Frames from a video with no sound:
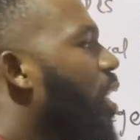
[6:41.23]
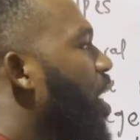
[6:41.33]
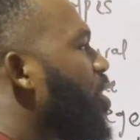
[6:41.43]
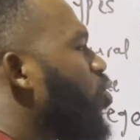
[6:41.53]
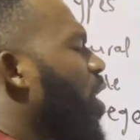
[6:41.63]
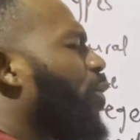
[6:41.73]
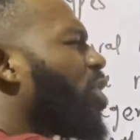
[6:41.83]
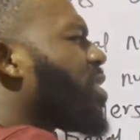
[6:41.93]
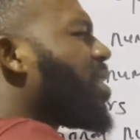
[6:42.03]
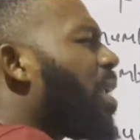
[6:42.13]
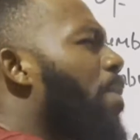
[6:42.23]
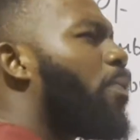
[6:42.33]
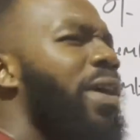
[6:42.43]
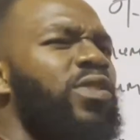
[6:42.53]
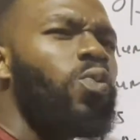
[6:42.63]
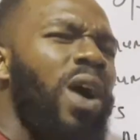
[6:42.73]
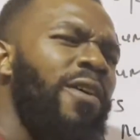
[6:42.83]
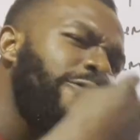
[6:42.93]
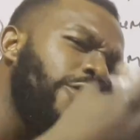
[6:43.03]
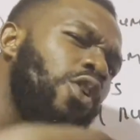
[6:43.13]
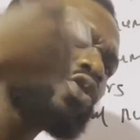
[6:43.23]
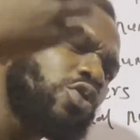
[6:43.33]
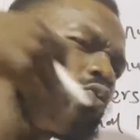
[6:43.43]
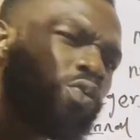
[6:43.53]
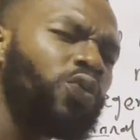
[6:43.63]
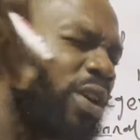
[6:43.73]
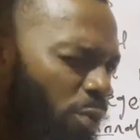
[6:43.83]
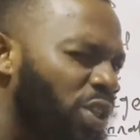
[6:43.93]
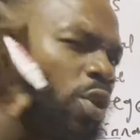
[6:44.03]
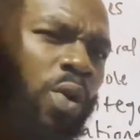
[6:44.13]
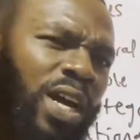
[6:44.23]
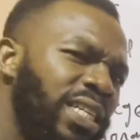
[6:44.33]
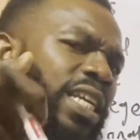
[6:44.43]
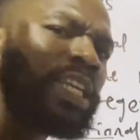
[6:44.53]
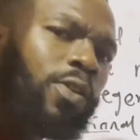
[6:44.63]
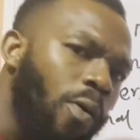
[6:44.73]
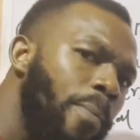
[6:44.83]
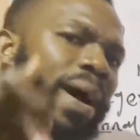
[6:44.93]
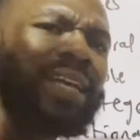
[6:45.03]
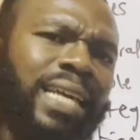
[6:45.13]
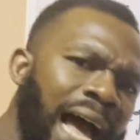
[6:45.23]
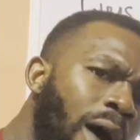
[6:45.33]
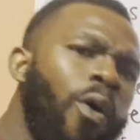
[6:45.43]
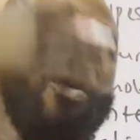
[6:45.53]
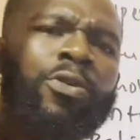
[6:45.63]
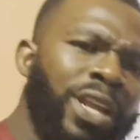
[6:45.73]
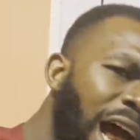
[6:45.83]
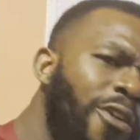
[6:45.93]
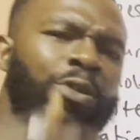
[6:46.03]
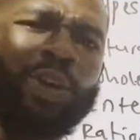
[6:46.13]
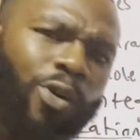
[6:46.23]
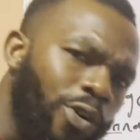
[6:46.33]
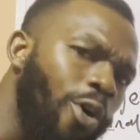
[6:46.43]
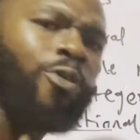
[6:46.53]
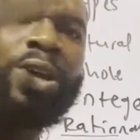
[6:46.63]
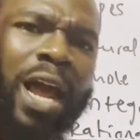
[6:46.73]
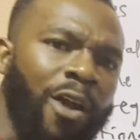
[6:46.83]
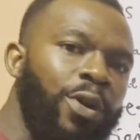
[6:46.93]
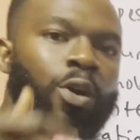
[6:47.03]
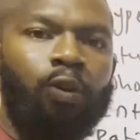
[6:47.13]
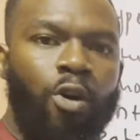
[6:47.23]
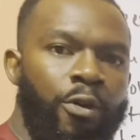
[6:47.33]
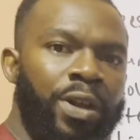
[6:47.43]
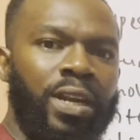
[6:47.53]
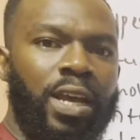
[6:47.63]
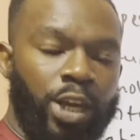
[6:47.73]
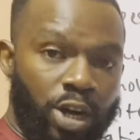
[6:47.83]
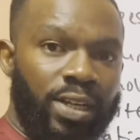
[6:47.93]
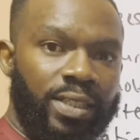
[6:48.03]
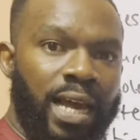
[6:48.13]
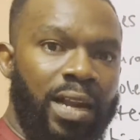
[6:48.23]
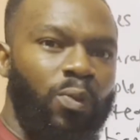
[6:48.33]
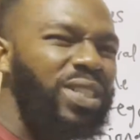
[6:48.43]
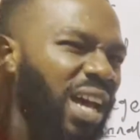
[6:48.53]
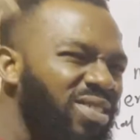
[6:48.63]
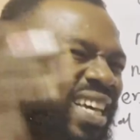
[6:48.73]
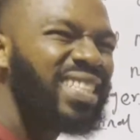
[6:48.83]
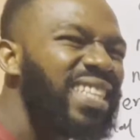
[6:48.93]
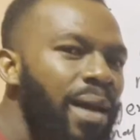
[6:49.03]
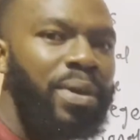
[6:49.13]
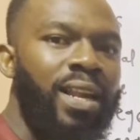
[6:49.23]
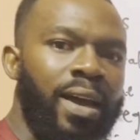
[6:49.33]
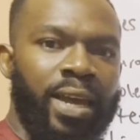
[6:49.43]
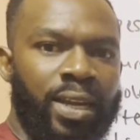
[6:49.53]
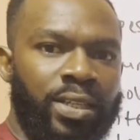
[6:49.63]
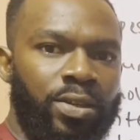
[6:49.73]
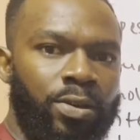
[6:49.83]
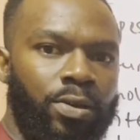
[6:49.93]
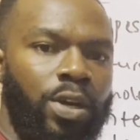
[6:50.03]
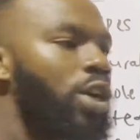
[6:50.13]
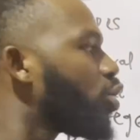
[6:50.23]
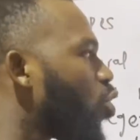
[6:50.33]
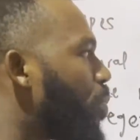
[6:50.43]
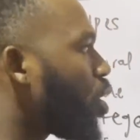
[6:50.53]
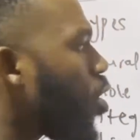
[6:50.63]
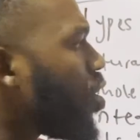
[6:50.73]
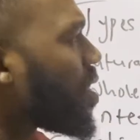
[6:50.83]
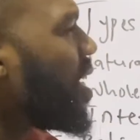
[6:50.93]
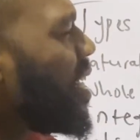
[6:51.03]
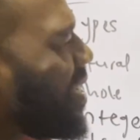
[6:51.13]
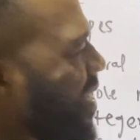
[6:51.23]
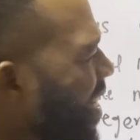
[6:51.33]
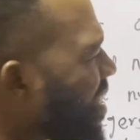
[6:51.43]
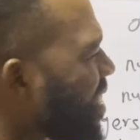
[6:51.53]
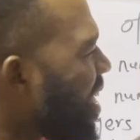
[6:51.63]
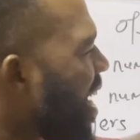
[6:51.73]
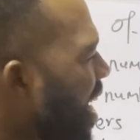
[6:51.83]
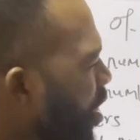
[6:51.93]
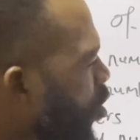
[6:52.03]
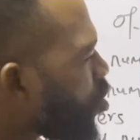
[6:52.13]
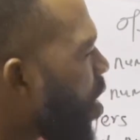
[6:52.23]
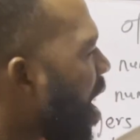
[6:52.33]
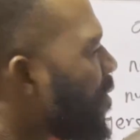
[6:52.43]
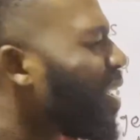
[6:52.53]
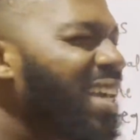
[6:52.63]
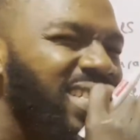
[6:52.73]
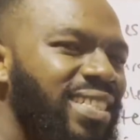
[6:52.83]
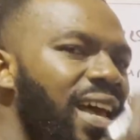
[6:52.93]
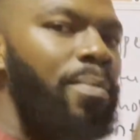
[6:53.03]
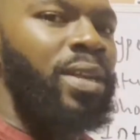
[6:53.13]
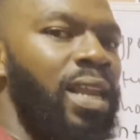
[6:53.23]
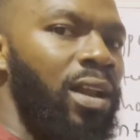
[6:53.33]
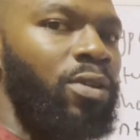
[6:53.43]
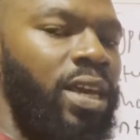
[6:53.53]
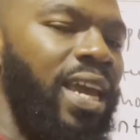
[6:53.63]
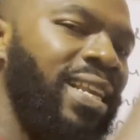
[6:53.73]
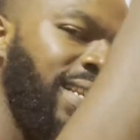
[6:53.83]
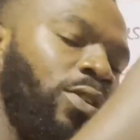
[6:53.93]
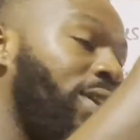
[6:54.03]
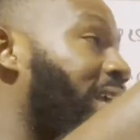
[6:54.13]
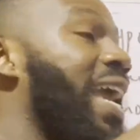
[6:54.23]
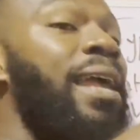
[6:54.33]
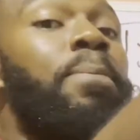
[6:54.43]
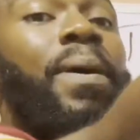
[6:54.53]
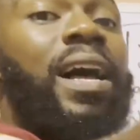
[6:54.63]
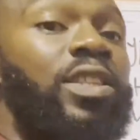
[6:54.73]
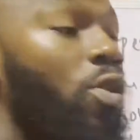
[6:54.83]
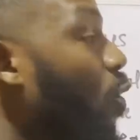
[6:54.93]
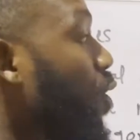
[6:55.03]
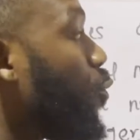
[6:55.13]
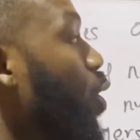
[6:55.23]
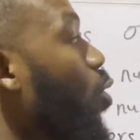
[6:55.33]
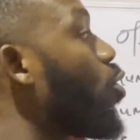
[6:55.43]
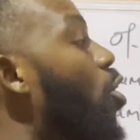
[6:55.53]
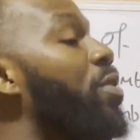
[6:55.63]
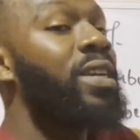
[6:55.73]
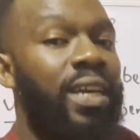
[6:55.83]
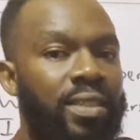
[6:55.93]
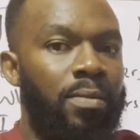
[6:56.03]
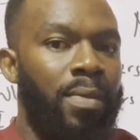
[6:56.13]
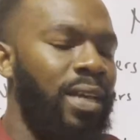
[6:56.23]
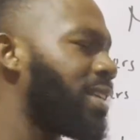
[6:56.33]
it will give us 3.142. You know, the numbers they are reoccurring and reoccurring, you understand, without a terminal end. So because this does not have a terminal, okay, in the end part of the reoccurring decimals,